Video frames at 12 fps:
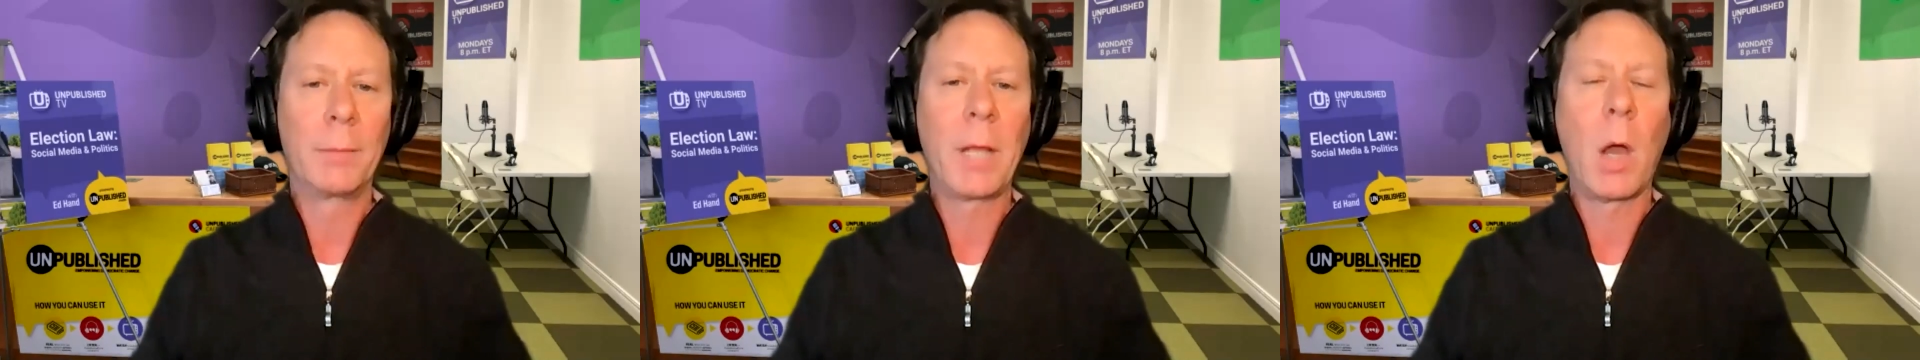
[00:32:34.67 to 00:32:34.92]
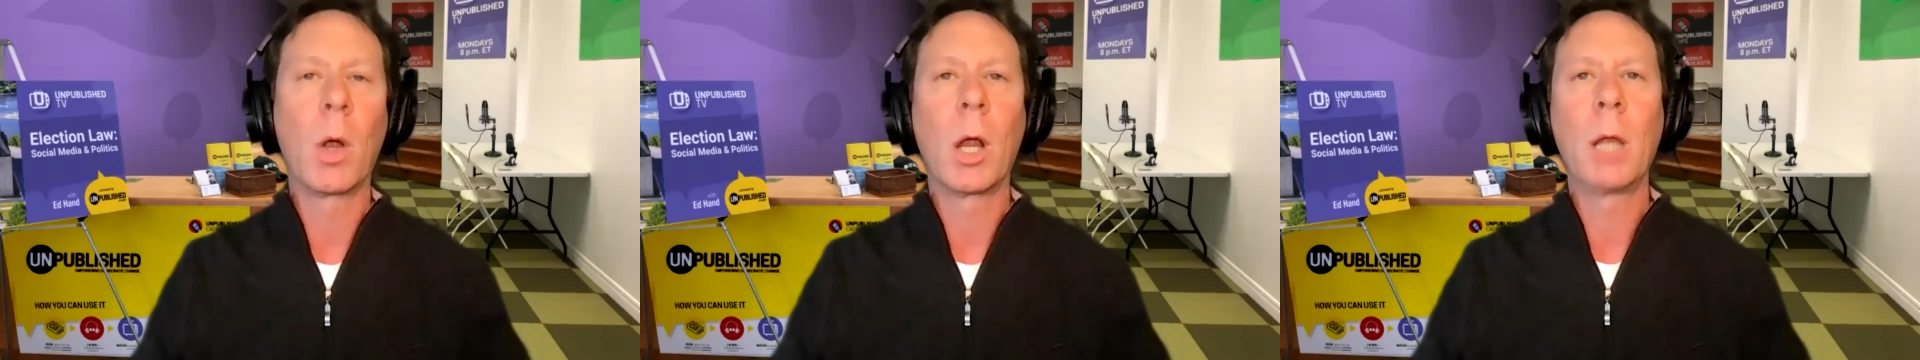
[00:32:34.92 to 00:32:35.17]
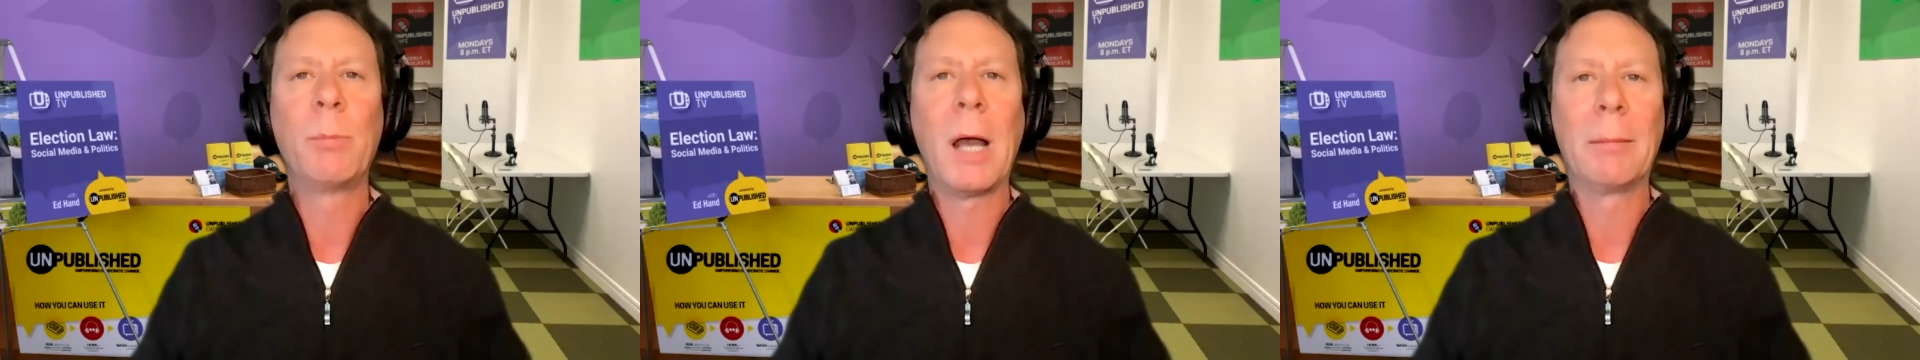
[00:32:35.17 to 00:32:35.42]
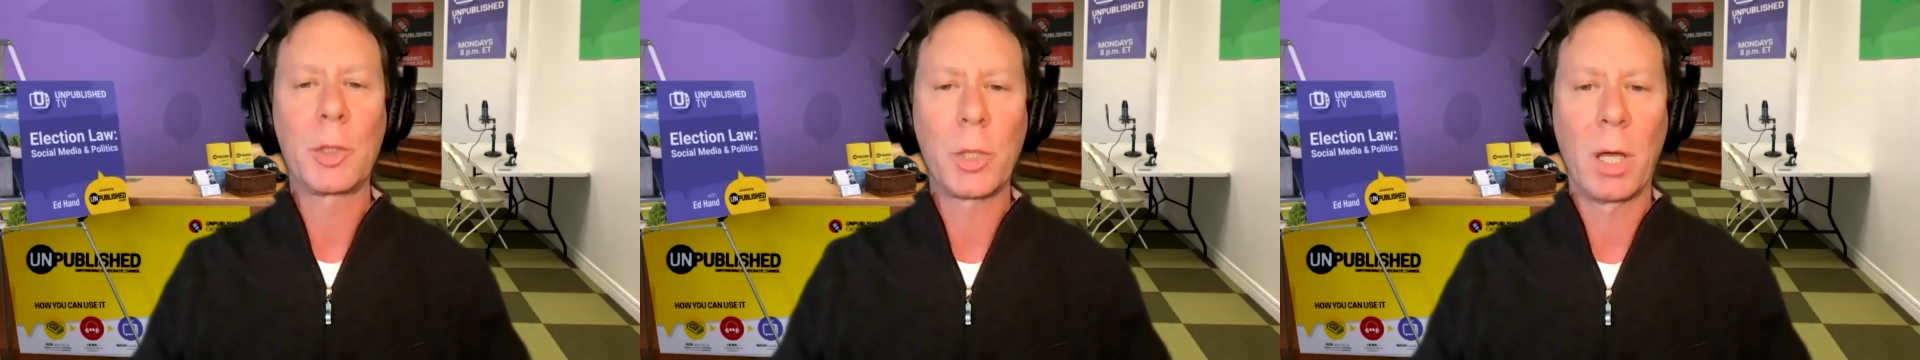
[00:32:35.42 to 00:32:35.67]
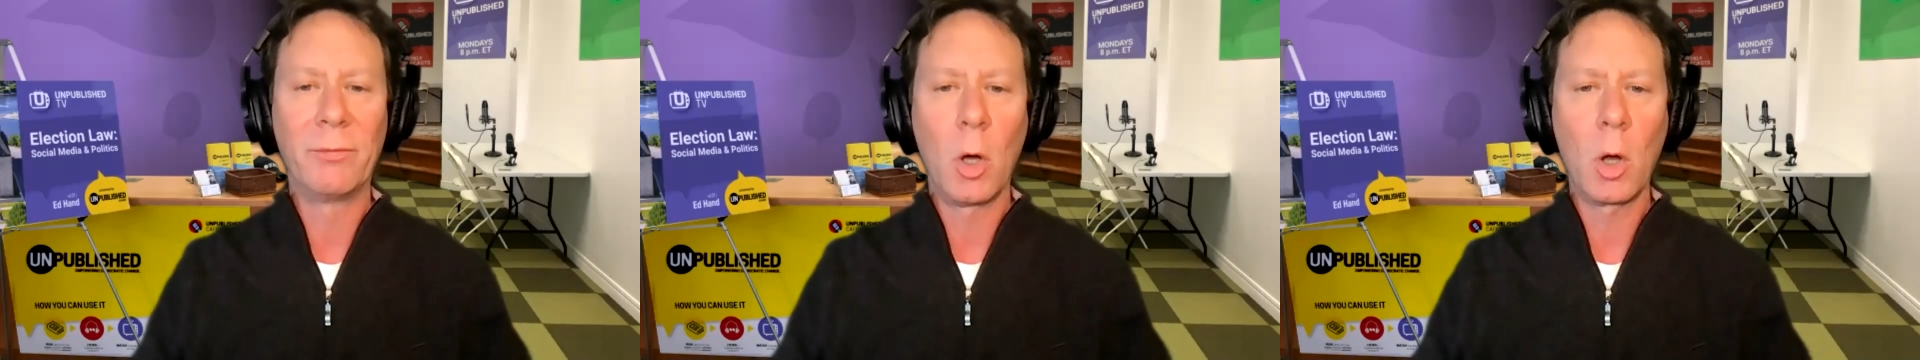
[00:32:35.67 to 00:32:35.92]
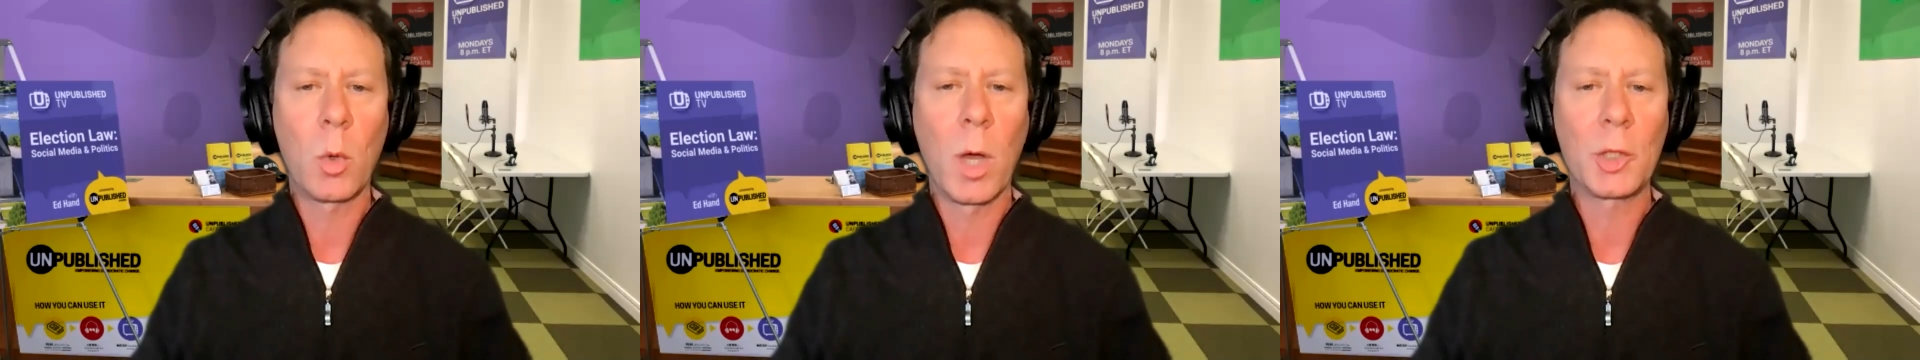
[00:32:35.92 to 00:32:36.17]
Now, our unpublished
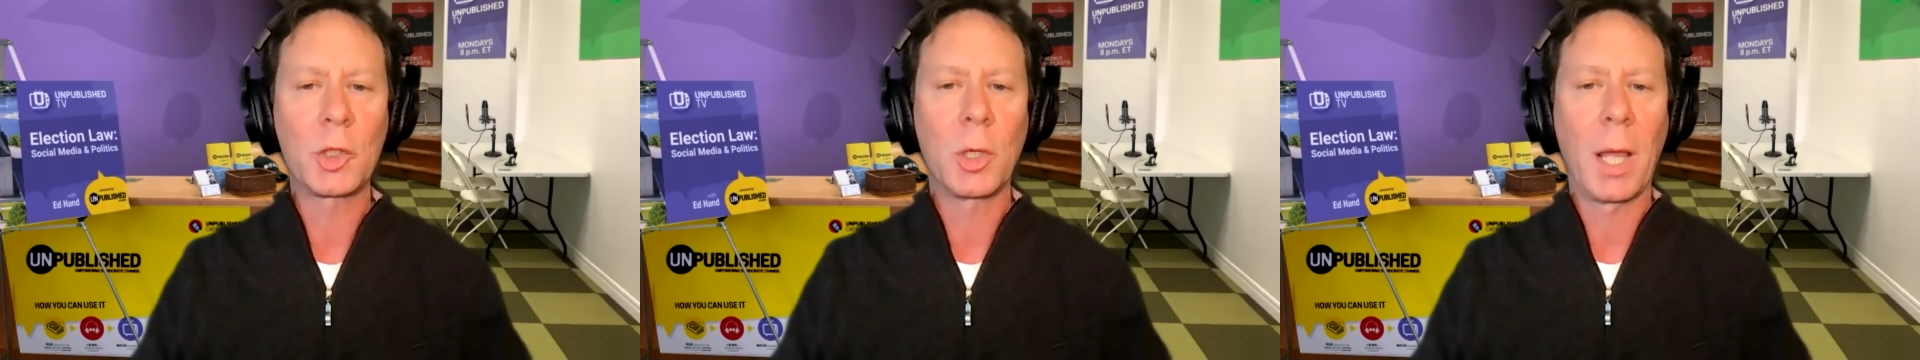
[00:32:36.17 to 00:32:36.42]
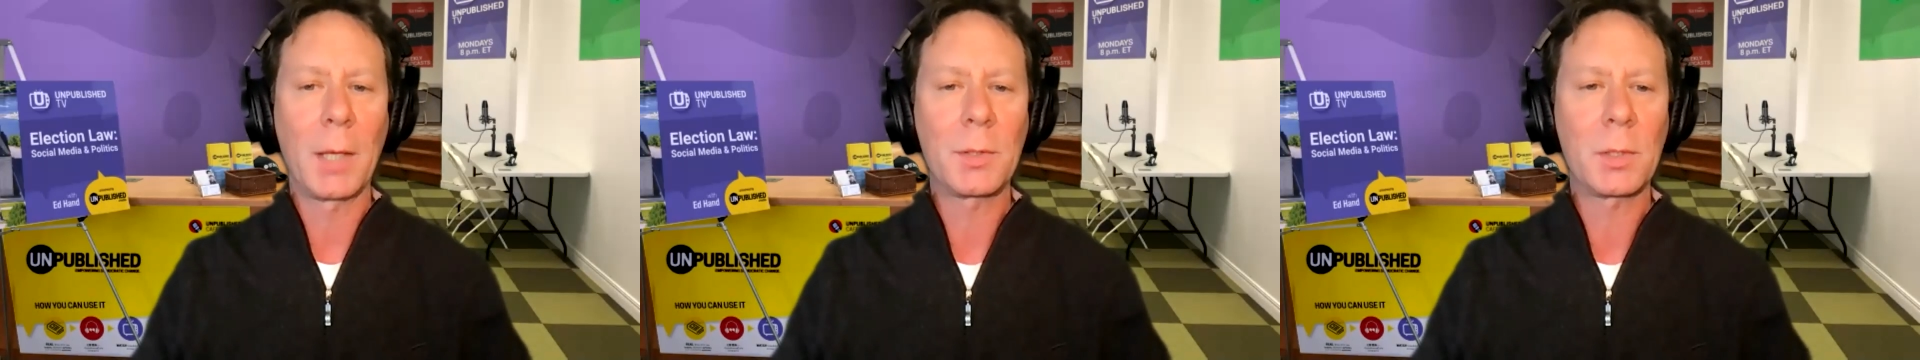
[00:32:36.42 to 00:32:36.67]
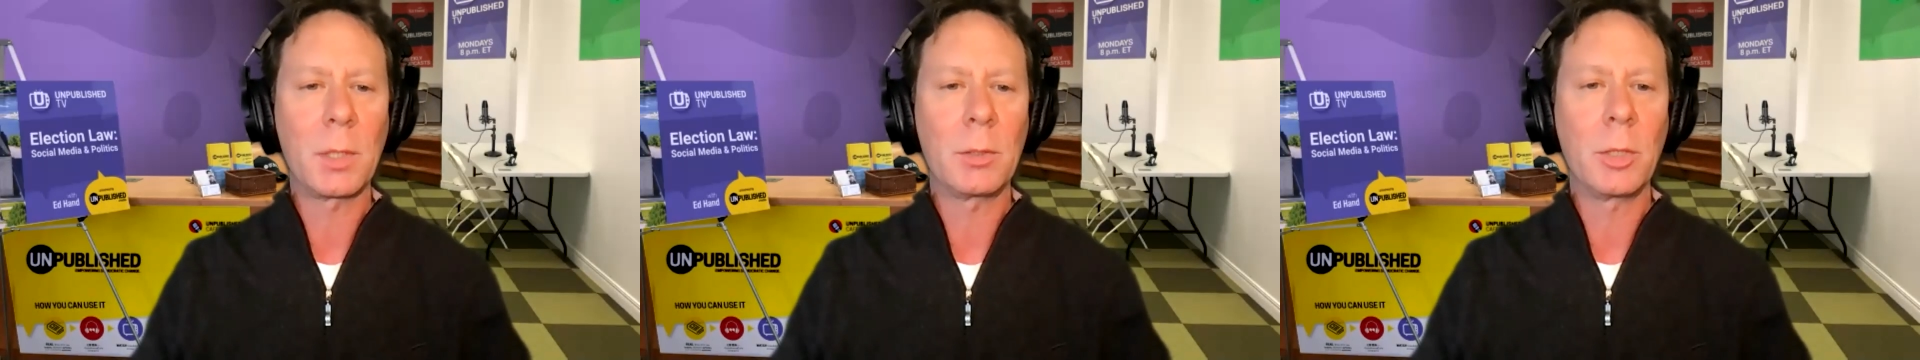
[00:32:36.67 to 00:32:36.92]
vote question asked,